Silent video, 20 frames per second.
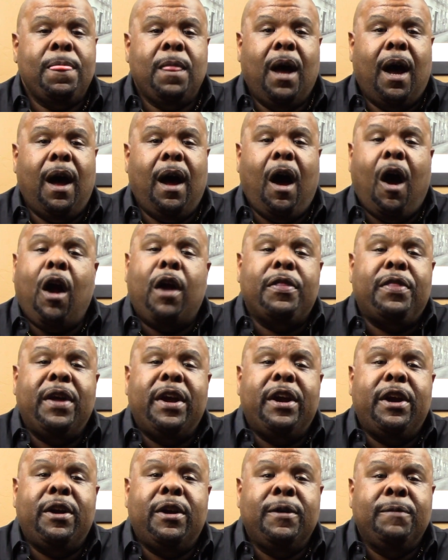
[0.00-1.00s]
are
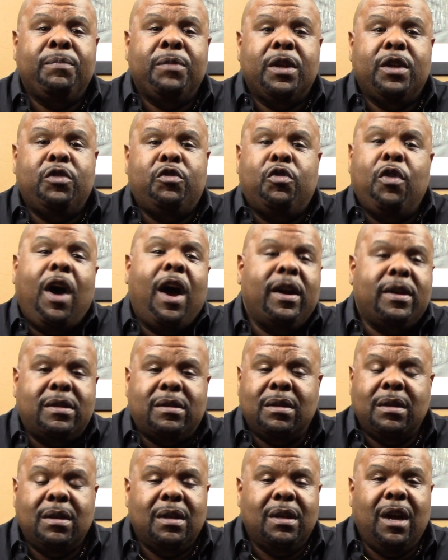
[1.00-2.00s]
there drugs